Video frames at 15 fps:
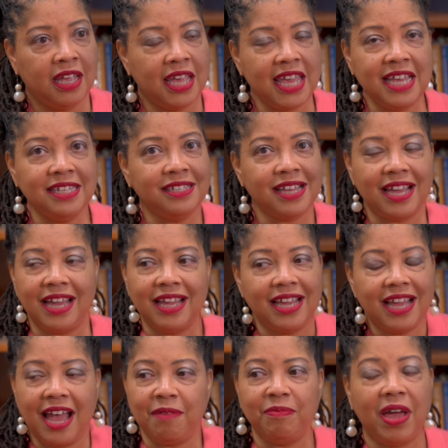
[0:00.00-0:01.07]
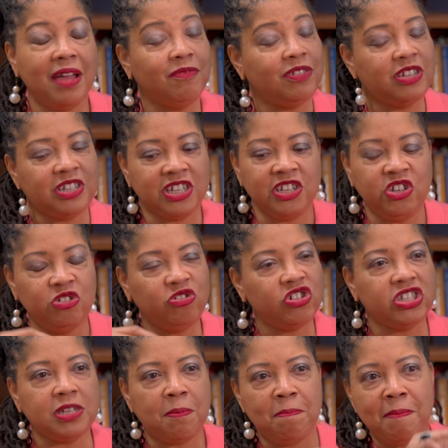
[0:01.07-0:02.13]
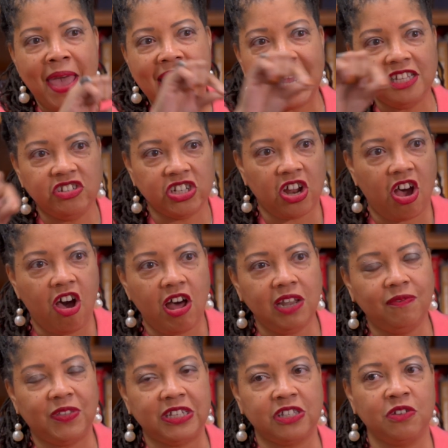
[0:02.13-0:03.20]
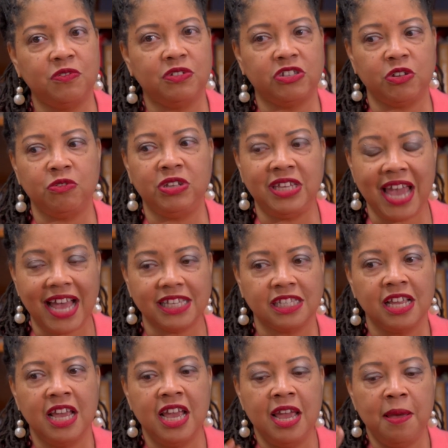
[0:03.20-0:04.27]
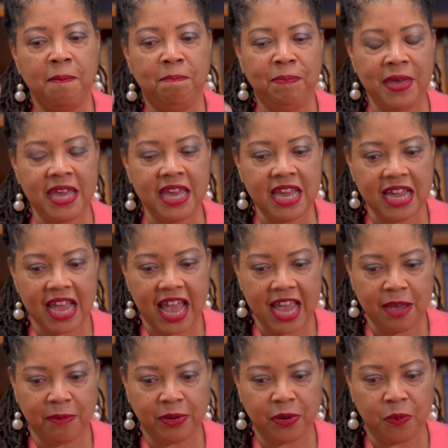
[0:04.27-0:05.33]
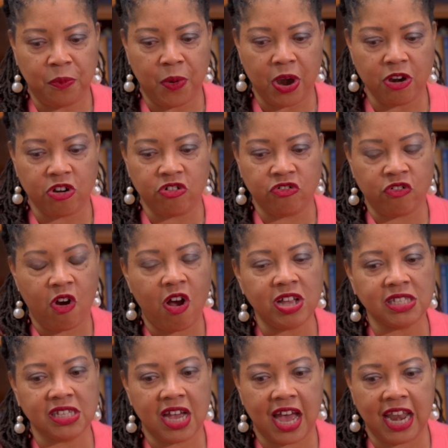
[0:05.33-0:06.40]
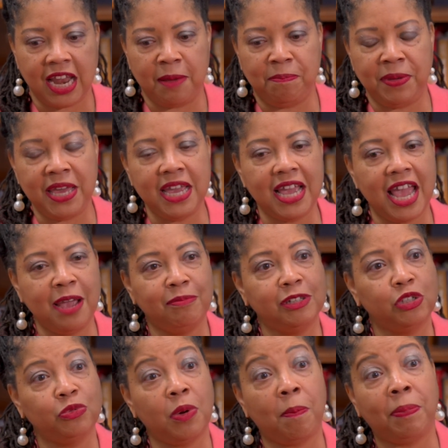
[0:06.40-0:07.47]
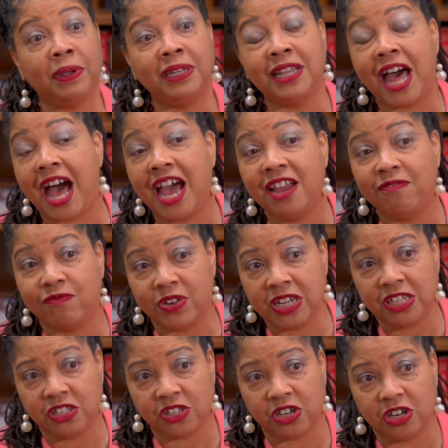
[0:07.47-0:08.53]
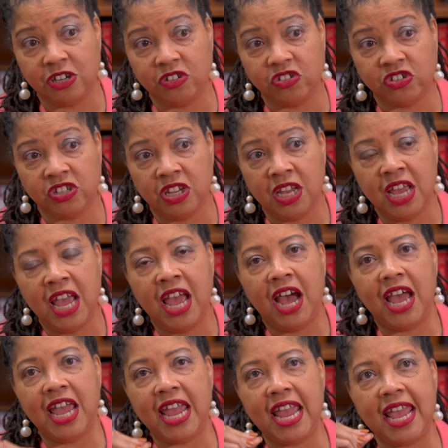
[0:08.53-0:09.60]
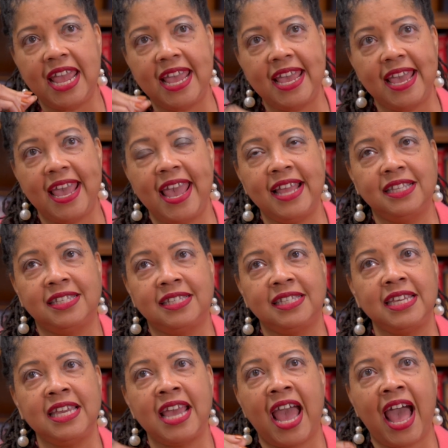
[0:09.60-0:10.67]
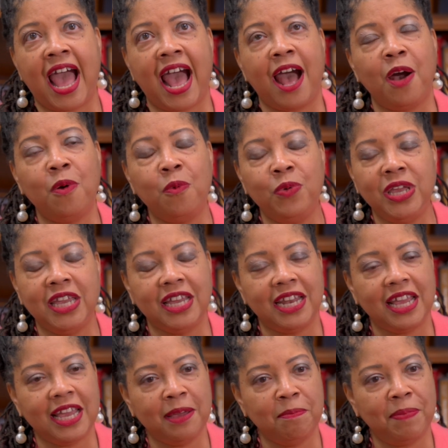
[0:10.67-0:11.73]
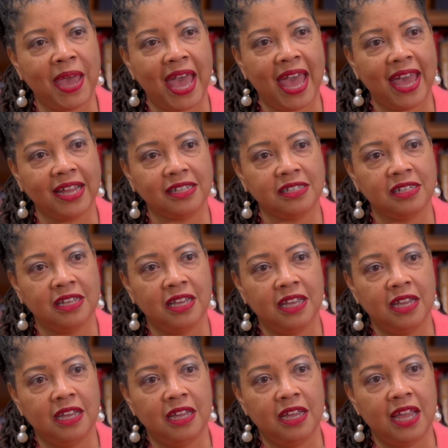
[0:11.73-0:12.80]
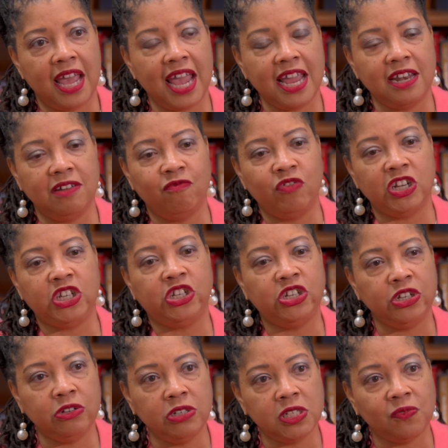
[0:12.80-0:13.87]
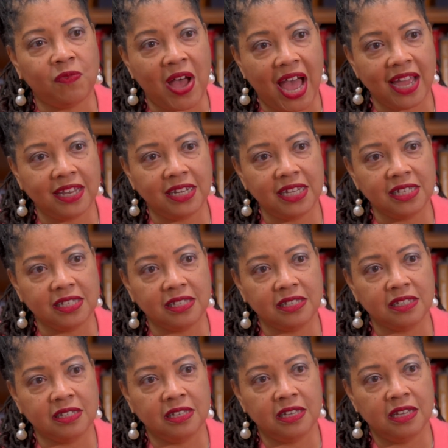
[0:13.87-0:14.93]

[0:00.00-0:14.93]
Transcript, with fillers: is, can you just imagine all of this? So yes, being able to work cross-cutting, being able to apply research and see how we can impact and reduce violence,